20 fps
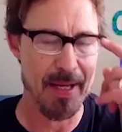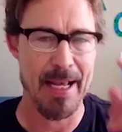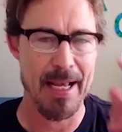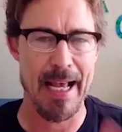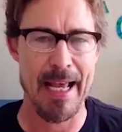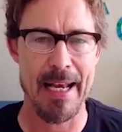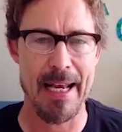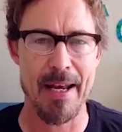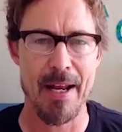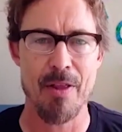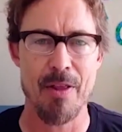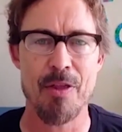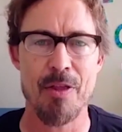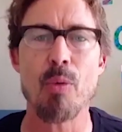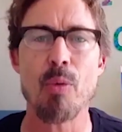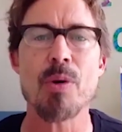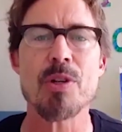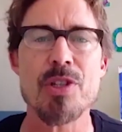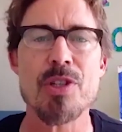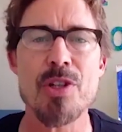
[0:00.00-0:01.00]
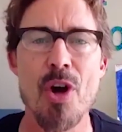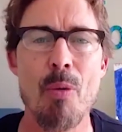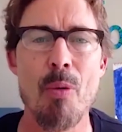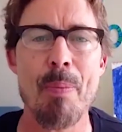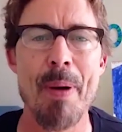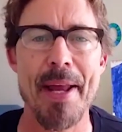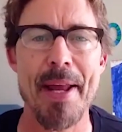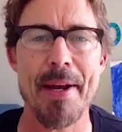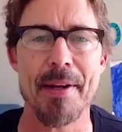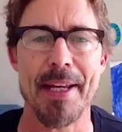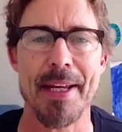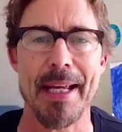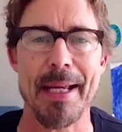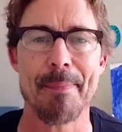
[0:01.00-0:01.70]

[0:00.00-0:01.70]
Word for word: And there was no penalty.